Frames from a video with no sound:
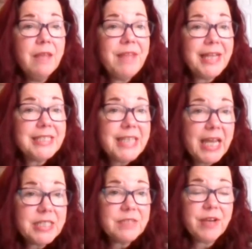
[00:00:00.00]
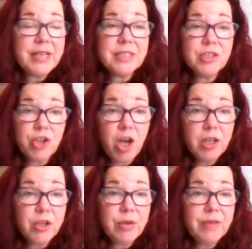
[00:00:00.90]
that satisfies a
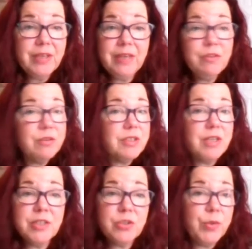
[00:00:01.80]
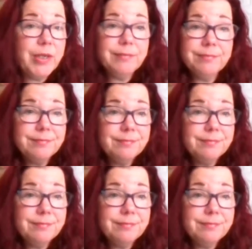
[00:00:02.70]
chocolate craving, even though it's not sweet.